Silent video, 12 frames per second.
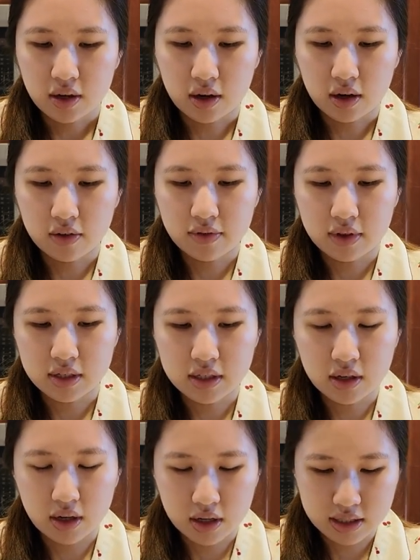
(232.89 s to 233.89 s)
all of the
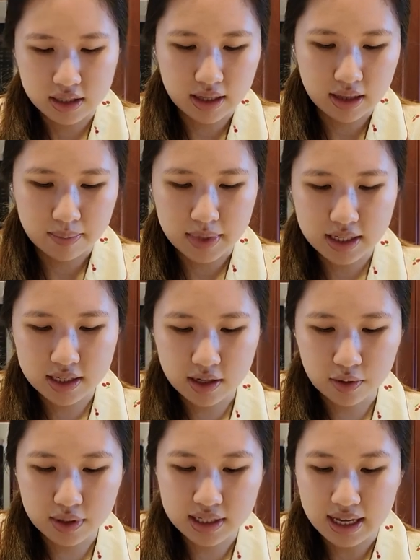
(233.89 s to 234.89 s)
sauce and the
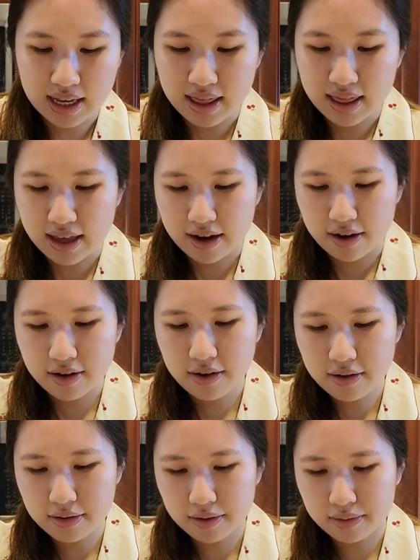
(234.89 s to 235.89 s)
miso is in there.